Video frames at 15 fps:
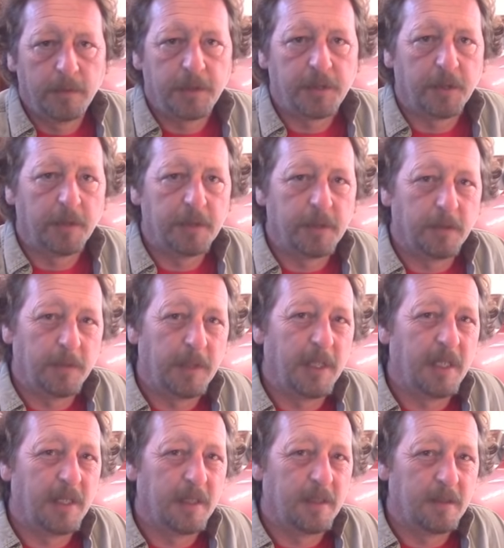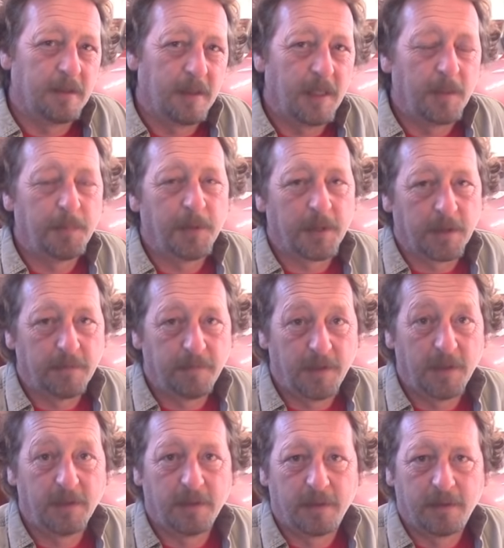we showed you we had an epic
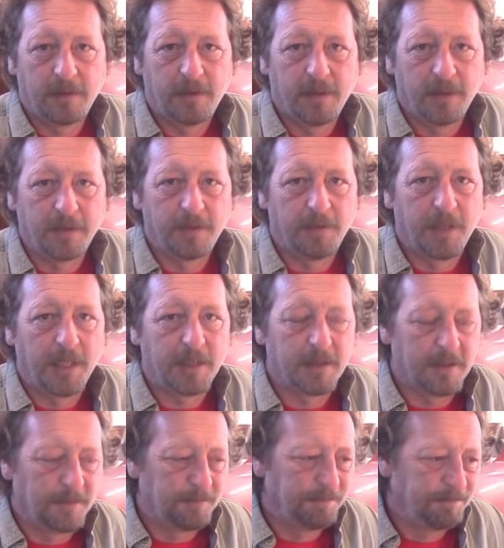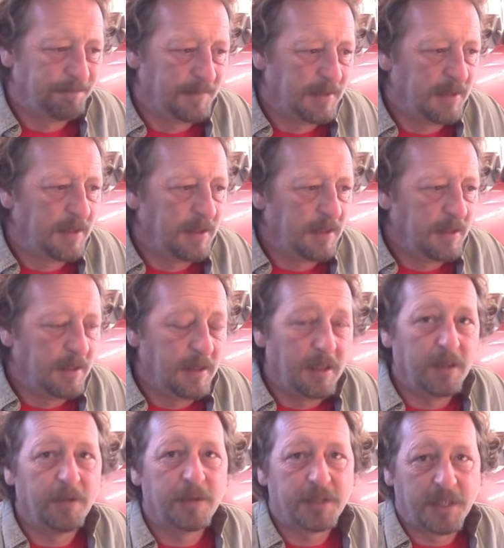failure on the wrecker
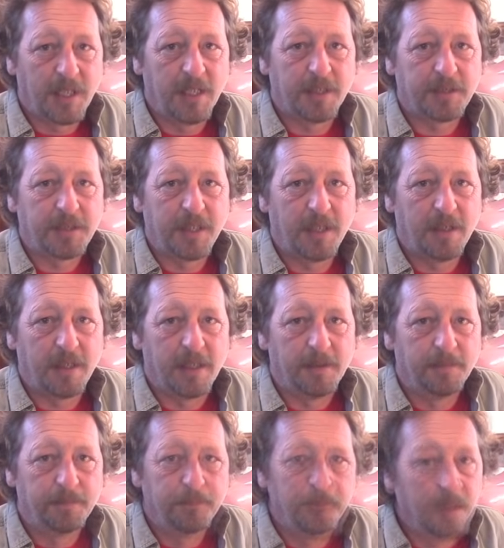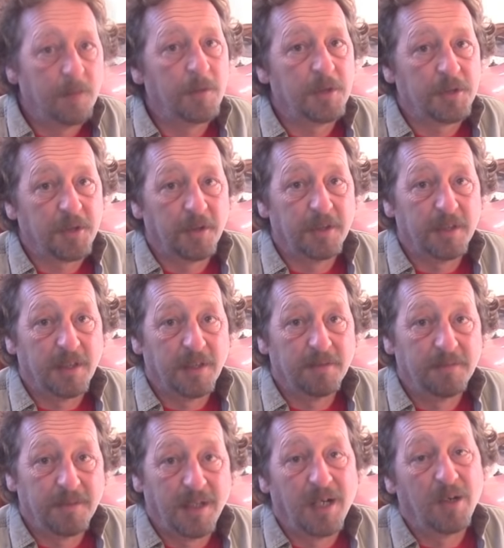and it was kind of scary. Then we showed you
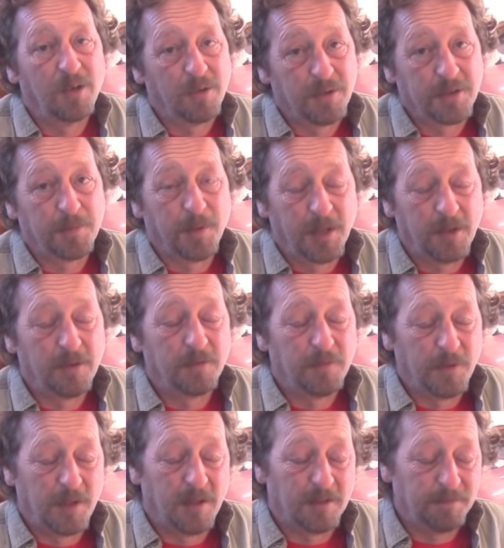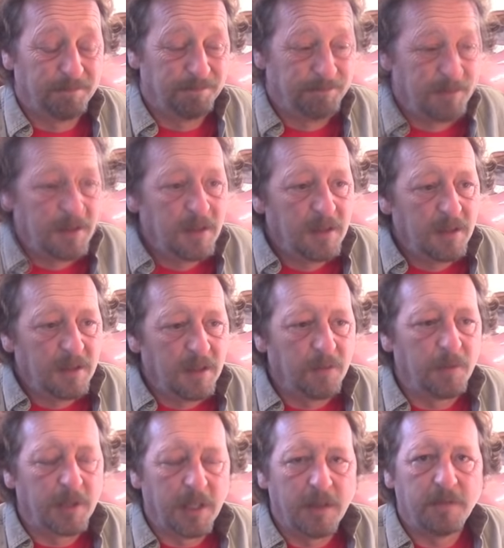how it was my own fault. Then
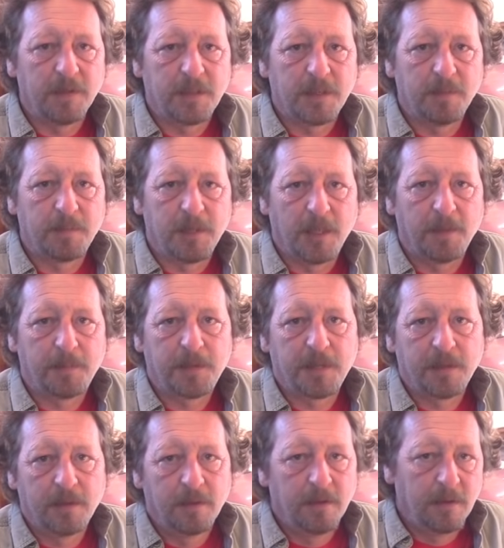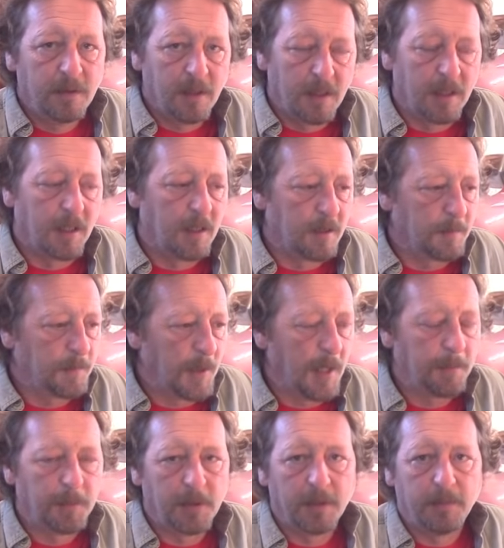we gave you some tips on how to
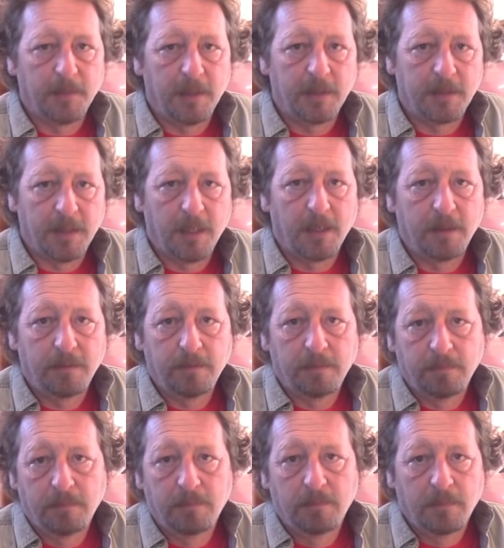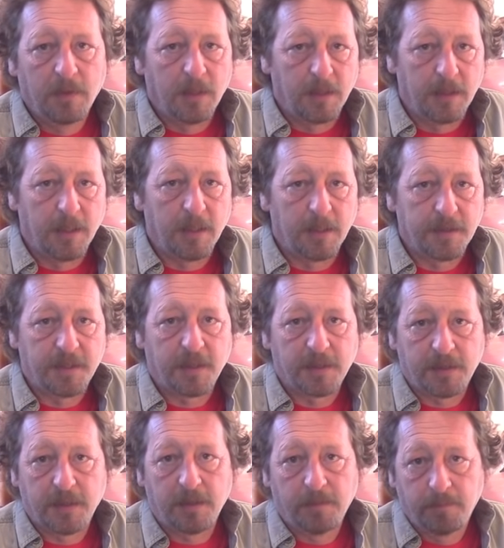properly maintain a Dana
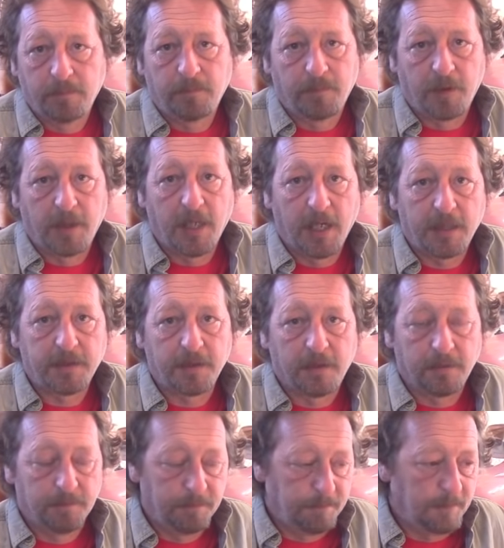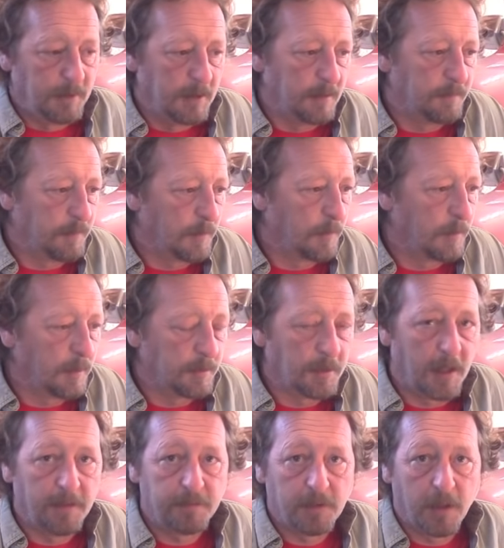60 front axle in a four-wheel
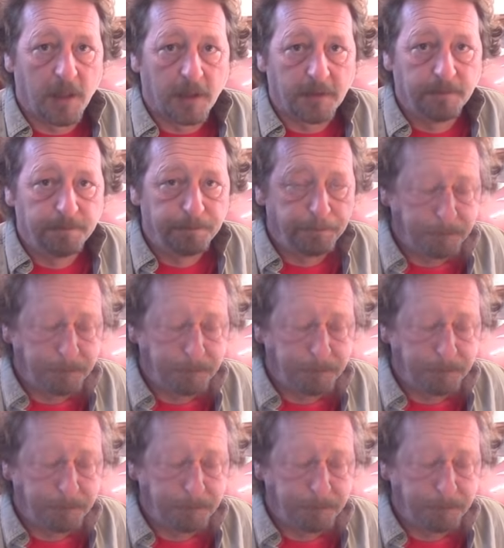drive truck.